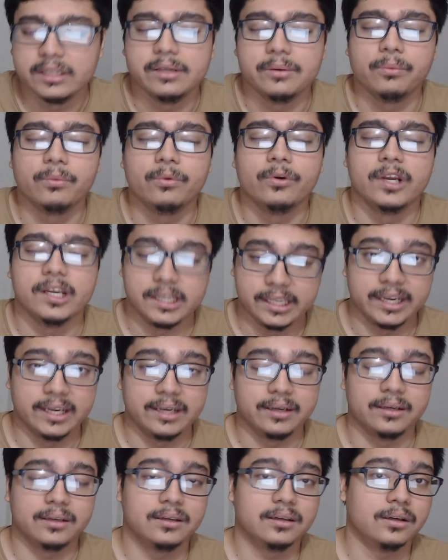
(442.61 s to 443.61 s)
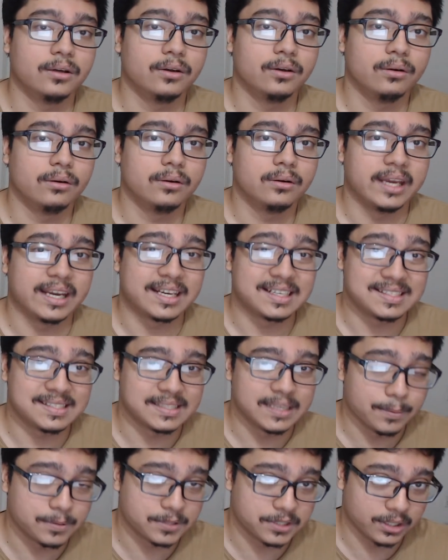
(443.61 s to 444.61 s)
really
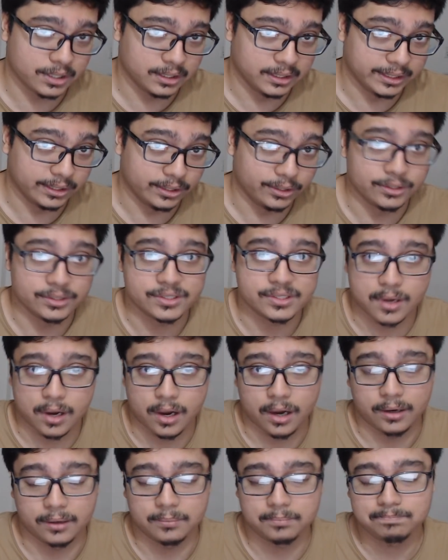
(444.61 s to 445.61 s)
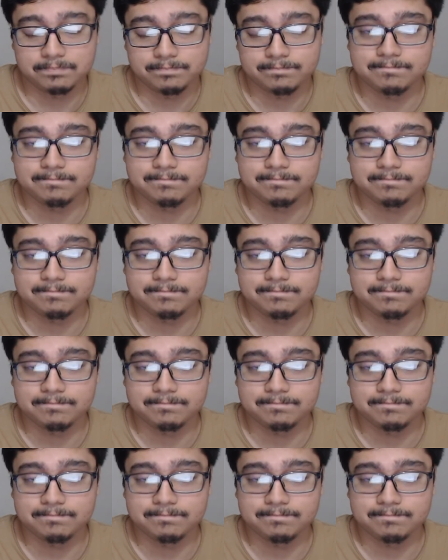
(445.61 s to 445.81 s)
exceptionally good song.